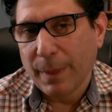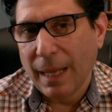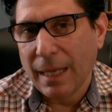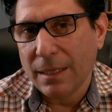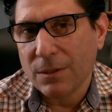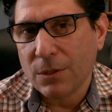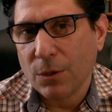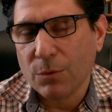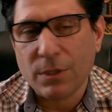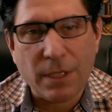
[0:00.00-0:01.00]
And
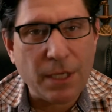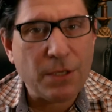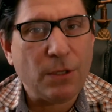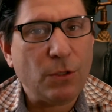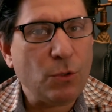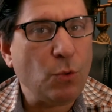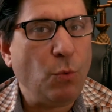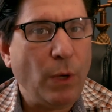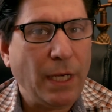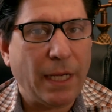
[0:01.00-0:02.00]
so digital
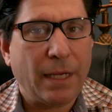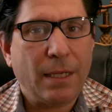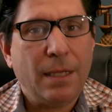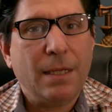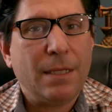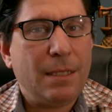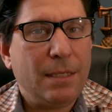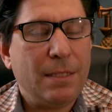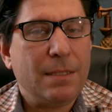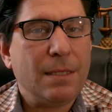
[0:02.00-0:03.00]
twinning
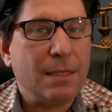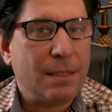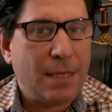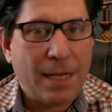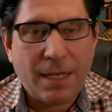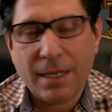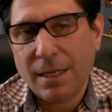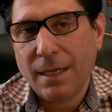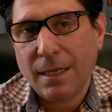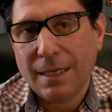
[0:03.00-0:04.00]
is
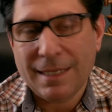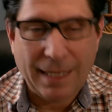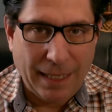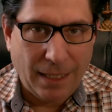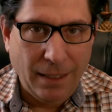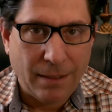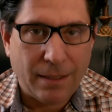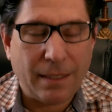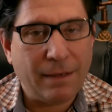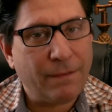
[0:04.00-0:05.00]
taking data,
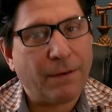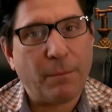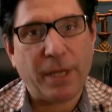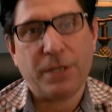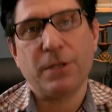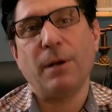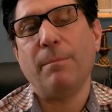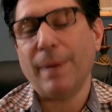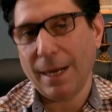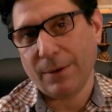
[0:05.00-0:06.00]
information
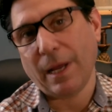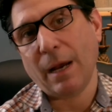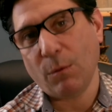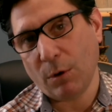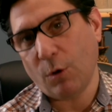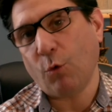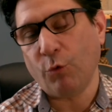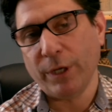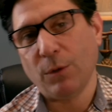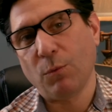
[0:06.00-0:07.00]
about our
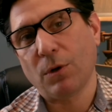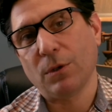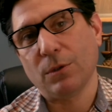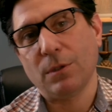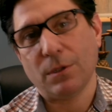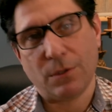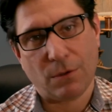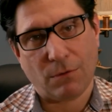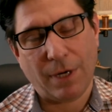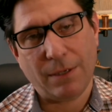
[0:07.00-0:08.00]
real world
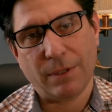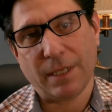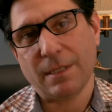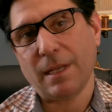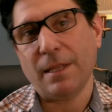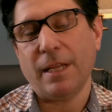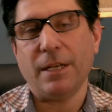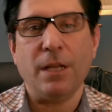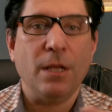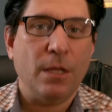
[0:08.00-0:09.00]
surroundings, and
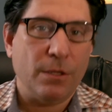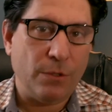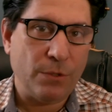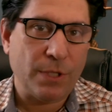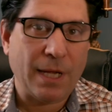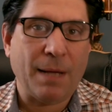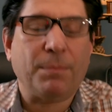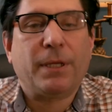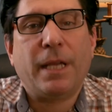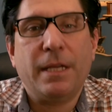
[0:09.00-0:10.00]
then using
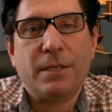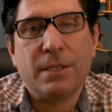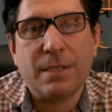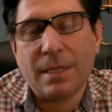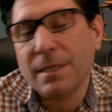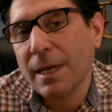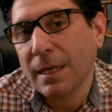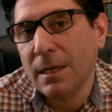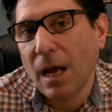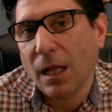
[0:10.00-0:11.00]
applications and
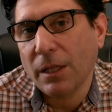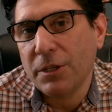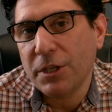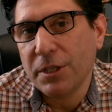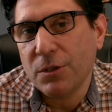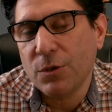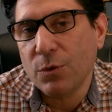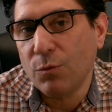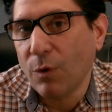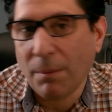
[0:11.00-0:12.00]
technology
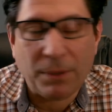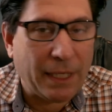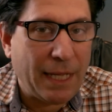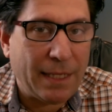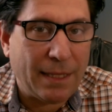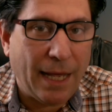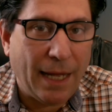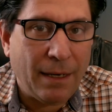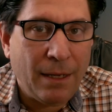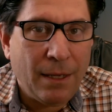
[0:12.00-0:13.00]
to replicate that,